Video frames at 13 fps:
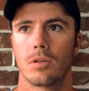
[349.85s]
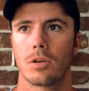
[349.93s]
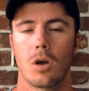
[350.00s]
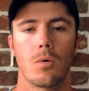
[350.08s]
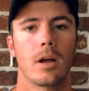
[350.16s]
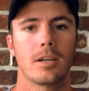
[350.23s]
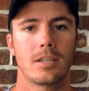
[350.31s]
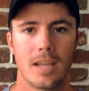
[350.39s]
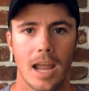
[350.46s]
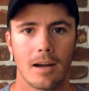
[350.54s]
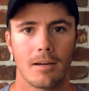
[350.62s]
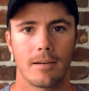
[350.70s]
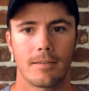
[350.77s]
you know, the GoRuck
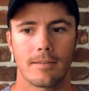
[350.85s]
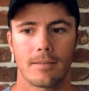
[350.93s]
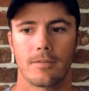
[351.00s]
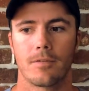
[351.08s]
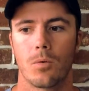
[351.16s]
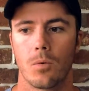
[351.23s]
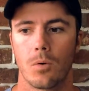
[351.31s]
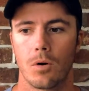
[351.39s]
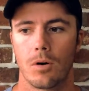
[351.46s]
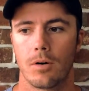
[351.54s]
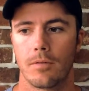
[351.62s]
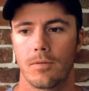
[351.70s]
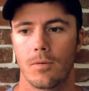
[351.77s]
standards
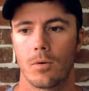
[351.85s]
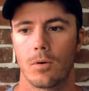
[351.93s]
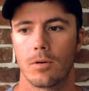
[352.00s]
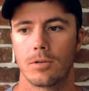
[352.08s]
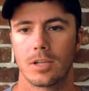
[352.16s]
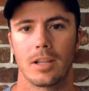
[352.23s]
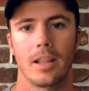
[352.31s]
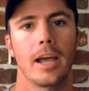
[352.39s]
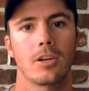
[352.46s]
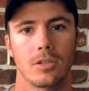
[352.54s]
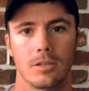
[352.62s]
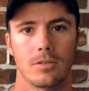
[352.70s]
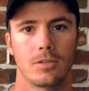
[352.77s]
for, for
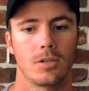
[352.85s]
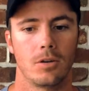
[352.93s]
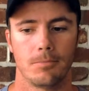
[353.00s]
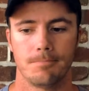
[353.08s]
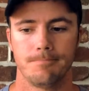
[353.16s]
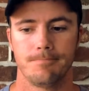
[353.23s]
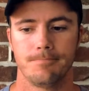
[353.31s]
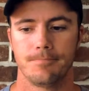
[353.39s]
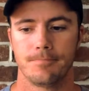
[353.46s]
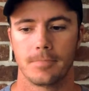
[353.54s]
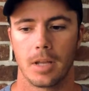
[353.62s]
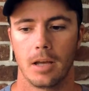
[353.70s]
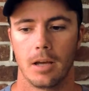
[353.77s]
selection. So
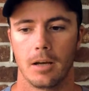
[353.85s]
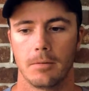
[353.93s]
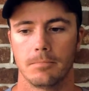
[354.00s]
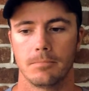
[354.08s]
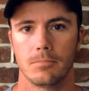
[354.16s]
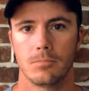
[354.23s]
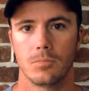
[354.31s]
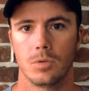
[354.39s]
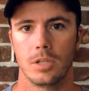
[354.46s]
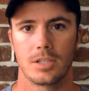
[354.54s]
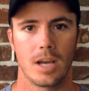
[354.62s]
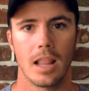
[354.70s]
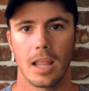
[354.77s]
um,
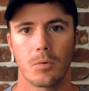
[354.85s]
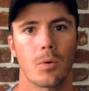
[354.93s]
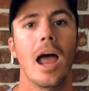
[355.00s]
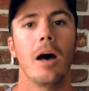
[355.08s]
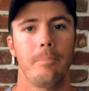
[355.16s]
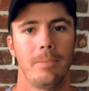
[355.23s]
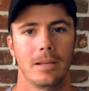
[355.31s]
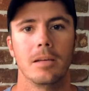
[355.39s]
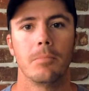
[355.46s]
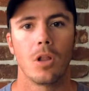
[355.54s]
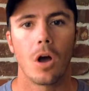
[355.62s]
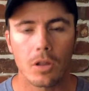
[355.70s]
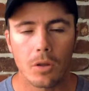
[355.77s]
it's not like we're
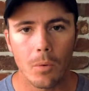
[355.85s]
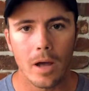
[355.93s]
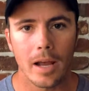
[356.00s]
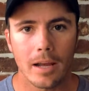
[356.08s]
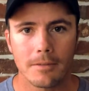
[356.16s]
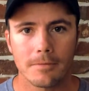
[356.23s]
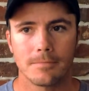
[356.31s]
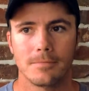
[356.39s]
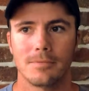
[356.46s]
helping them along the way.